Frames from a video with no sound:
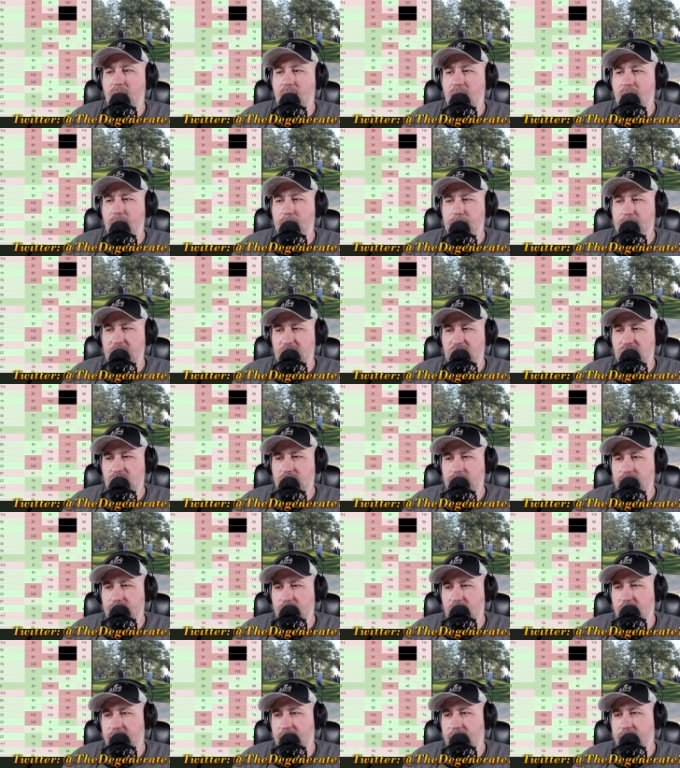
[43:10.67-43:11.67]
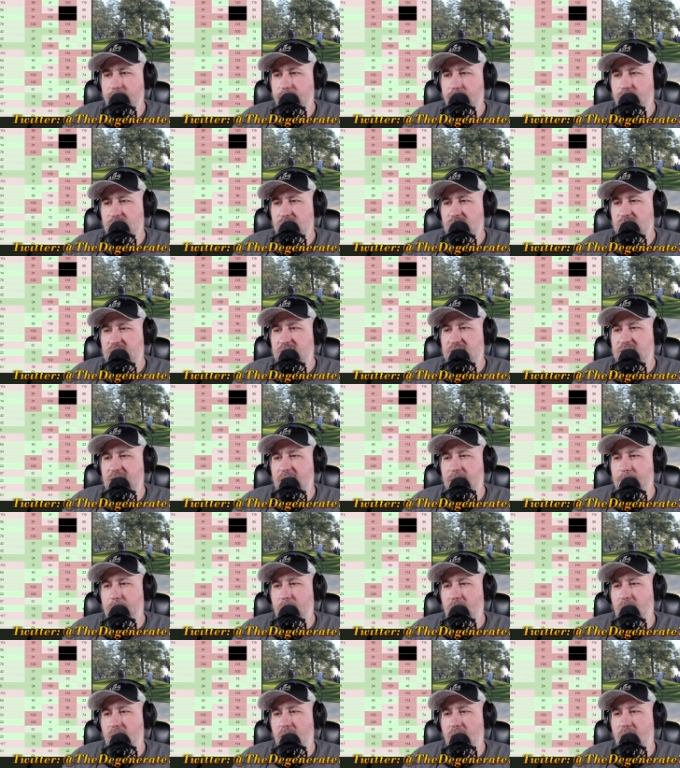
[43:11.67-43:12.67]
Mitchell, there you go.
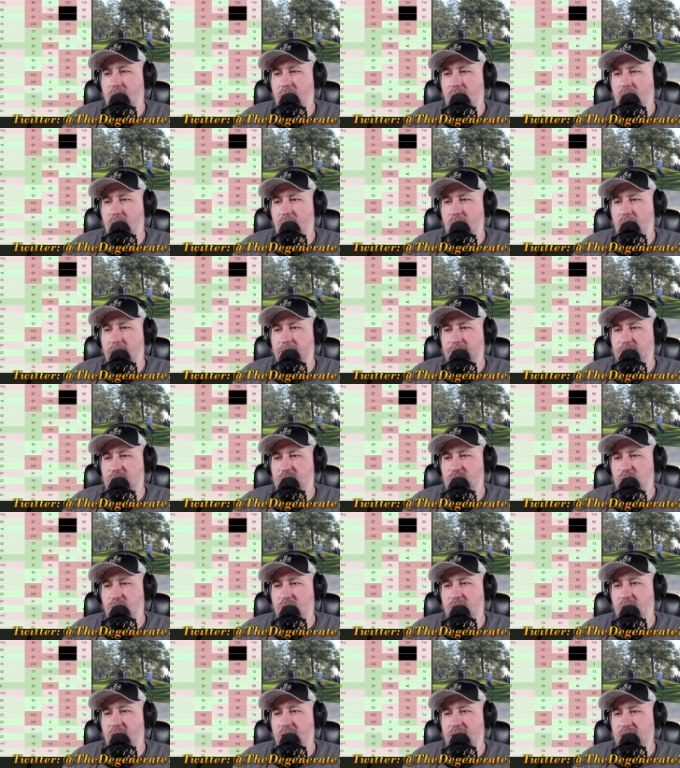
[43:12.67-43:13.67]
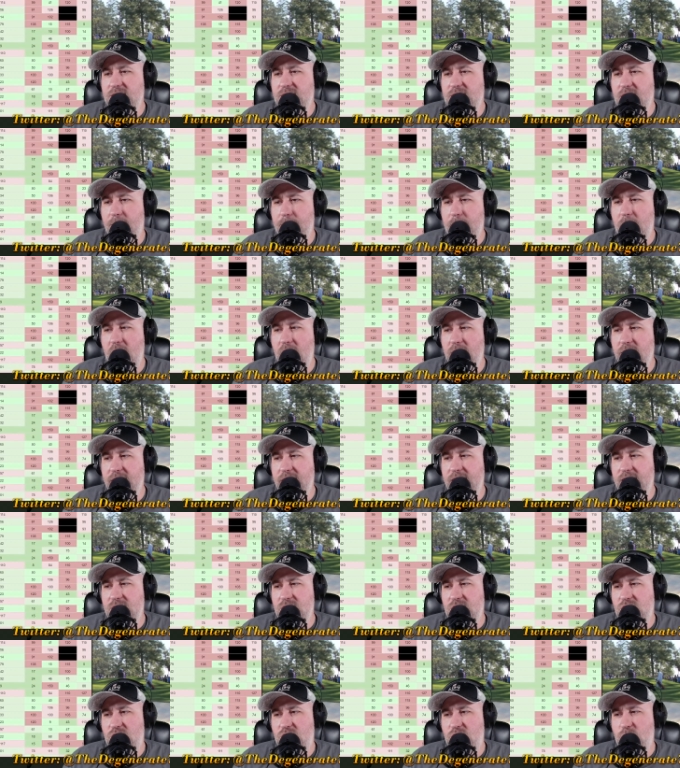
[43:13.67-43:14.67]
Sep, off 2 cuts. I'm all
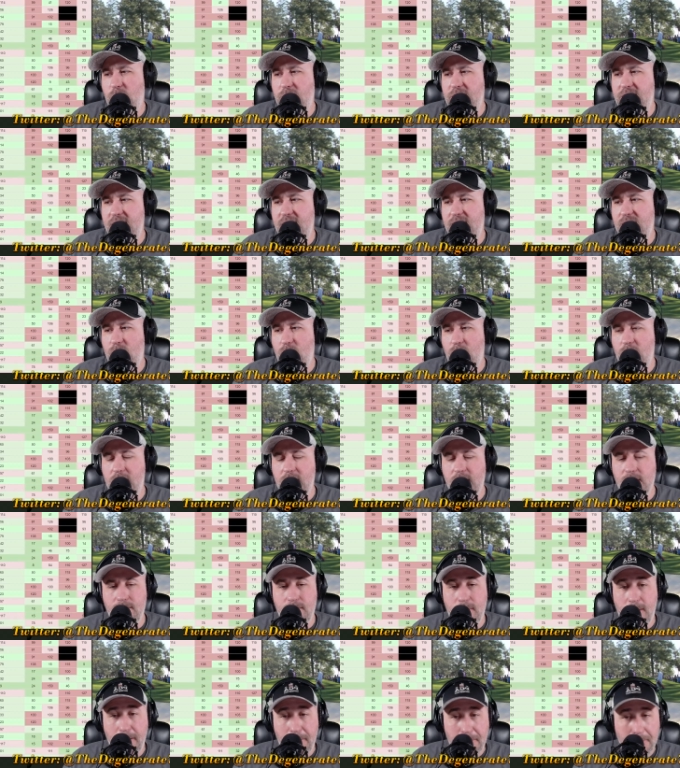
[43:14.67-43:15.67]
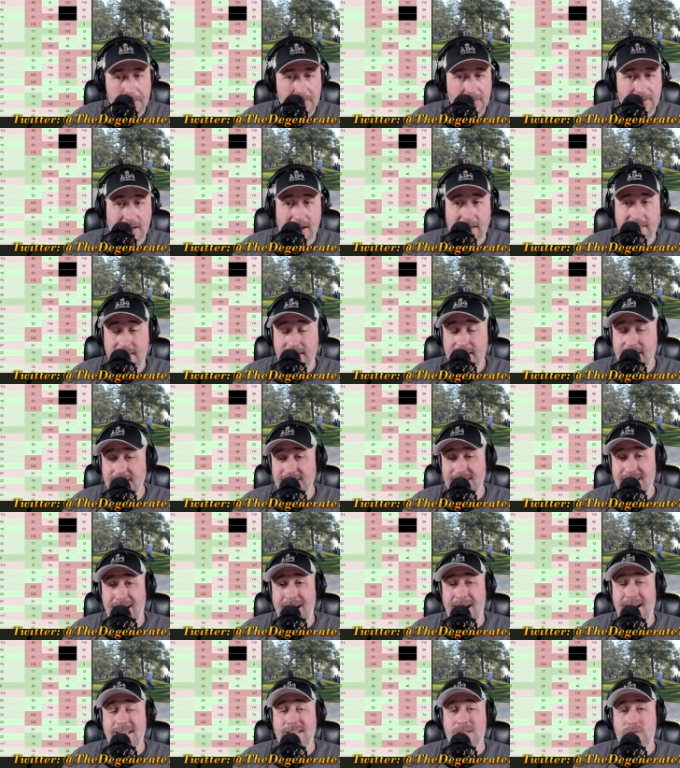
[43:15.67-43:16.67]
in. 28 in the world. Yep. I think he's the
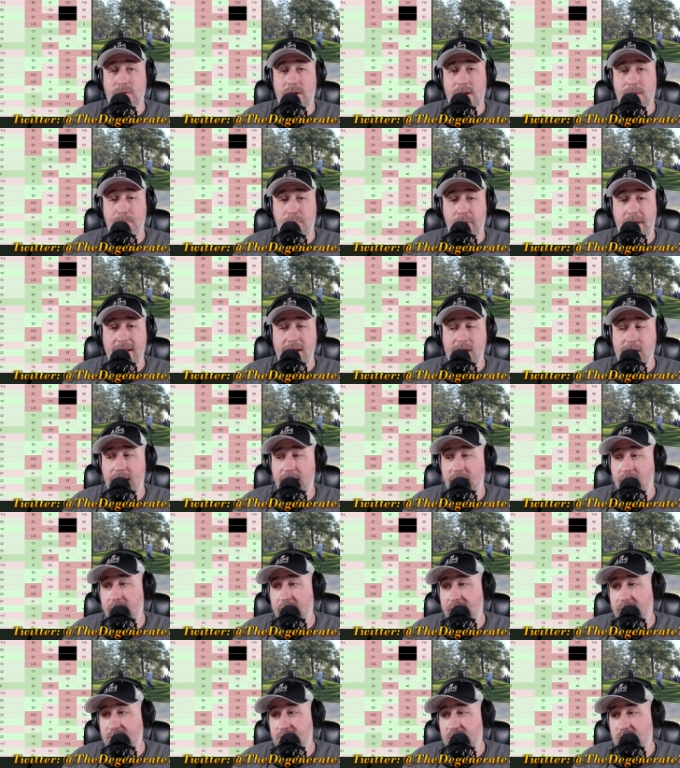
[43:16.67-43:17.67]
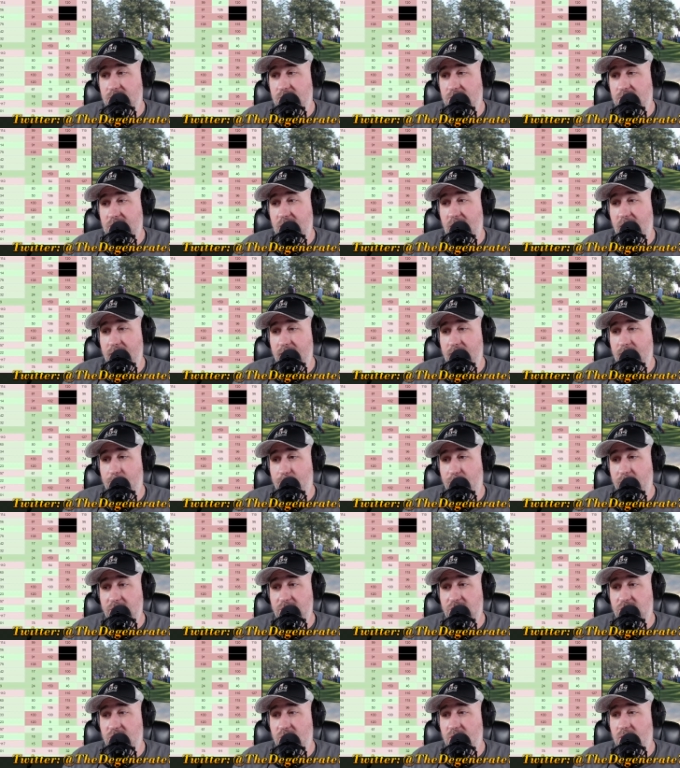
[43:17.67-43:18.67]
highest rated player here, isn't he, Scott?
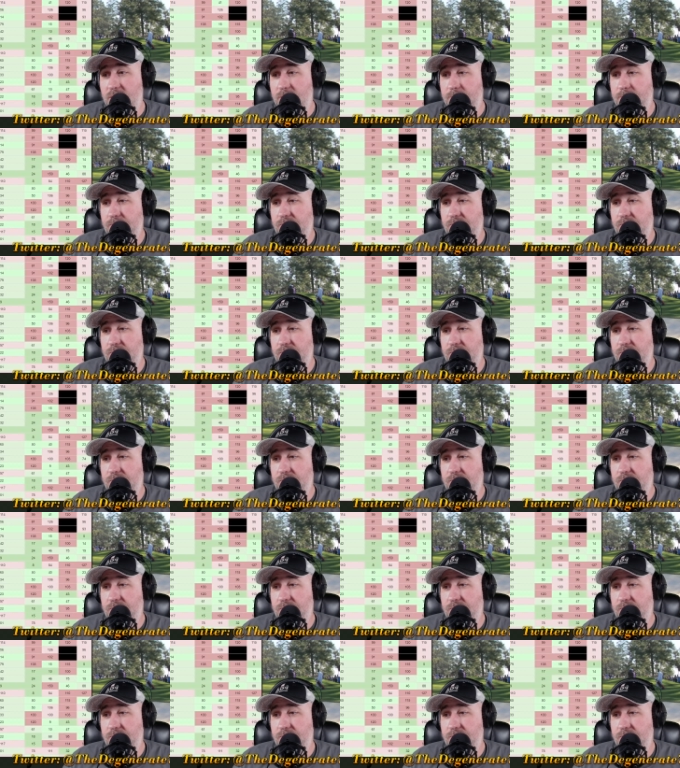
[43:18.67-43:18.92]
Pretty sure.